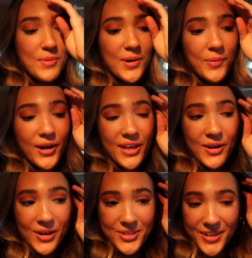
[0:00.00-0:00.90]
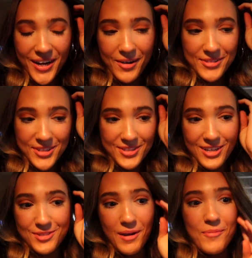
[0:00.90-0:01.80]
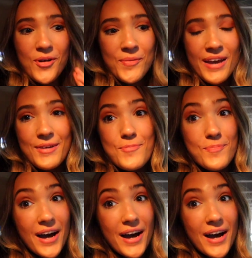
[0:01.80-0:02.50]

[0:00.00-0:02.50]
I'm in a parking garage right now because I just got to my appointment,